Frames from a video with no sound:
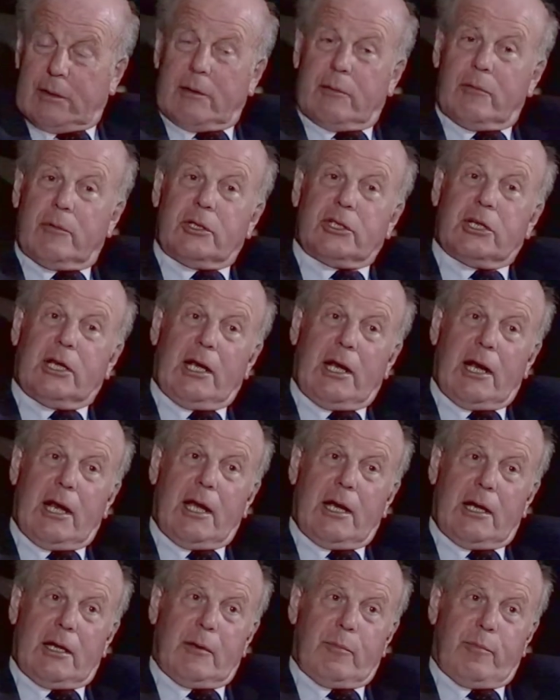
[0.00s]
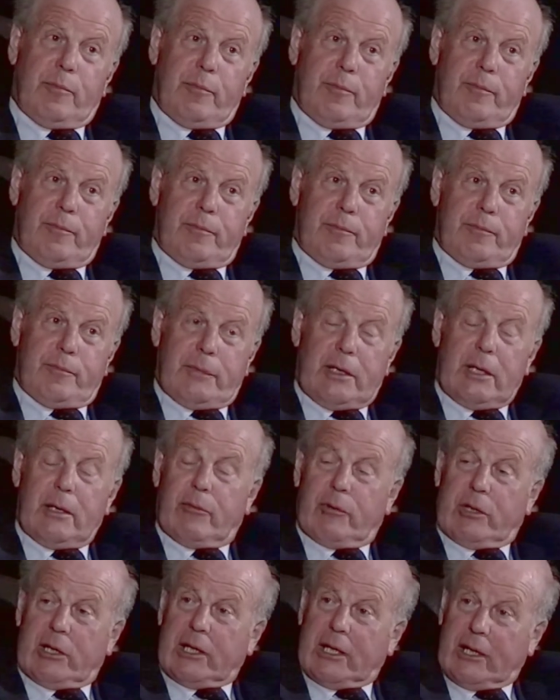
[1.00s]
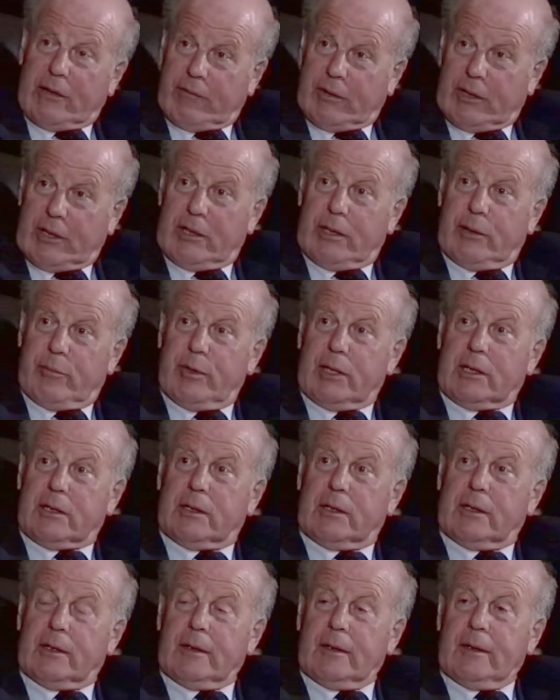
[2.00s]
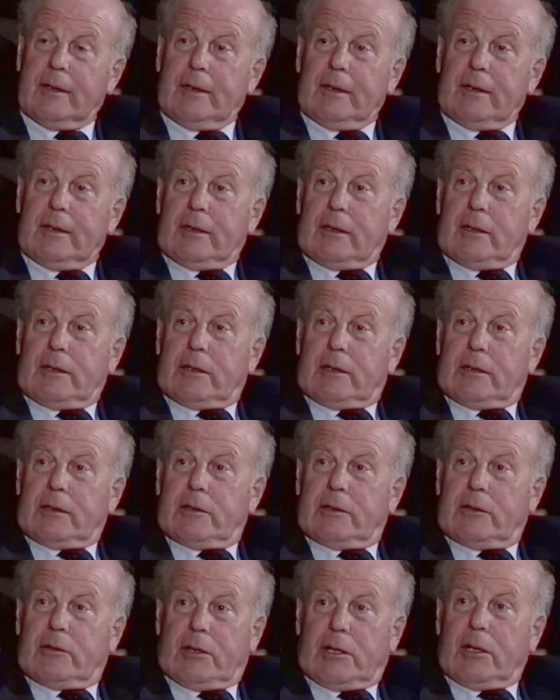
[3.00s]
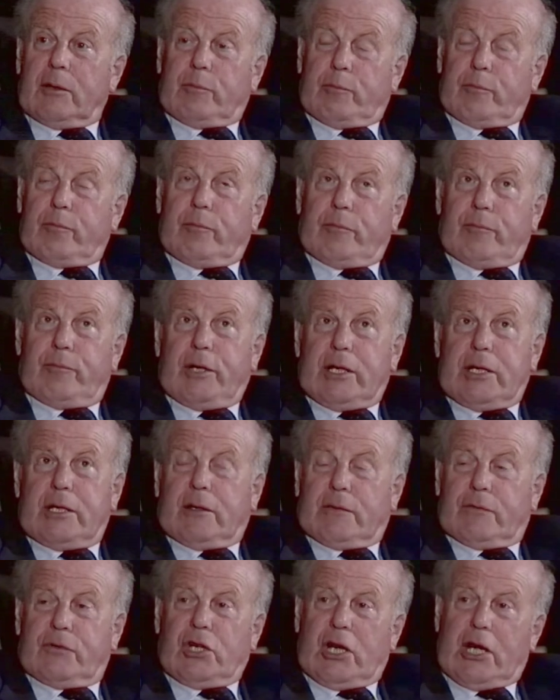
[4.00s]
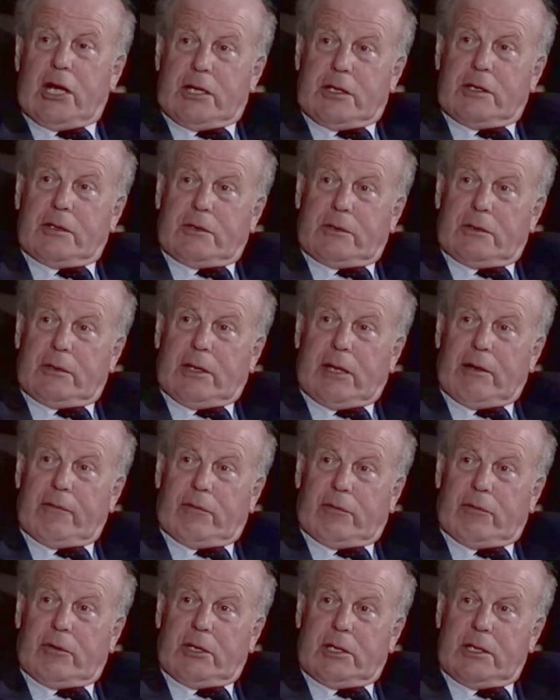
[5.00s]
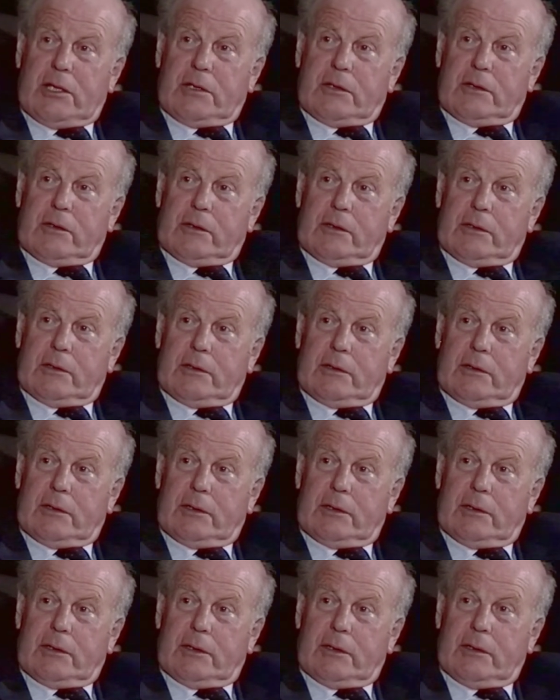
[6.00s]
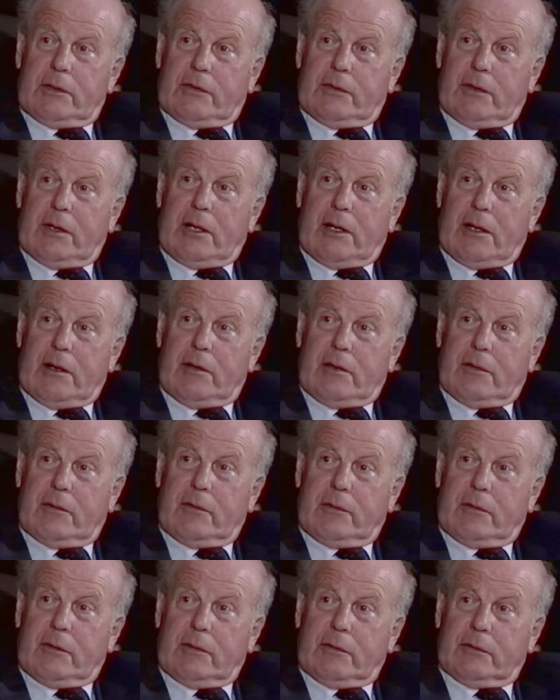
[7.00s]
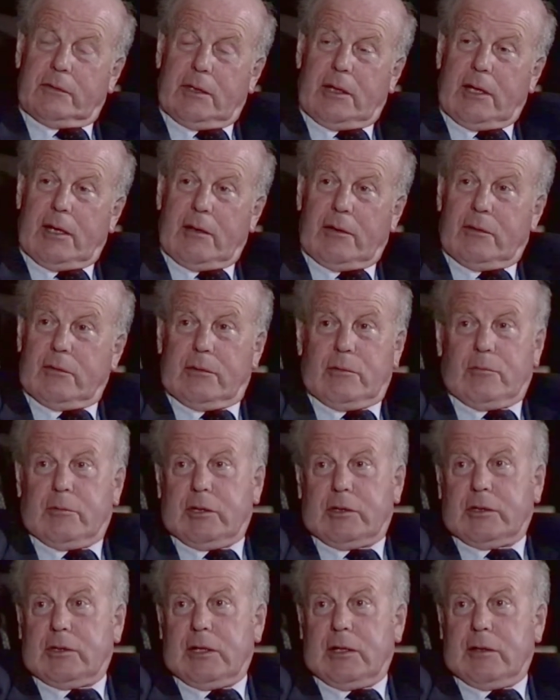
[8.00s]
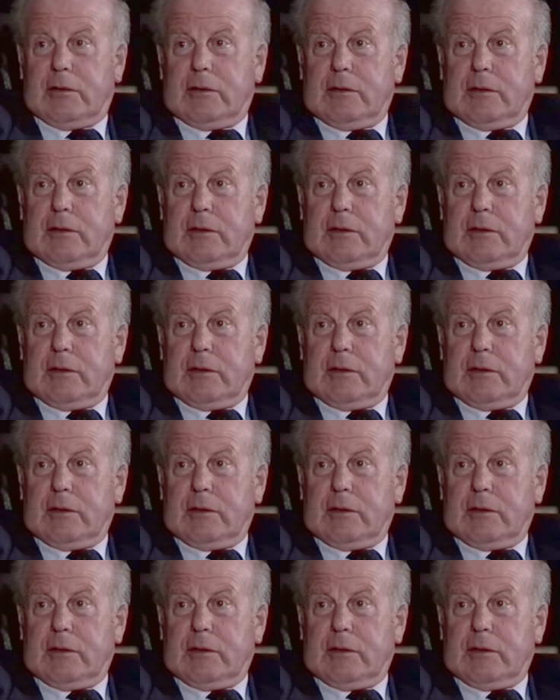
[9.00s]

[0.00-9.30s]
which he liked, he would leave it in the picture. So you get plenty of chance to have a rehearsal and see how it all works out.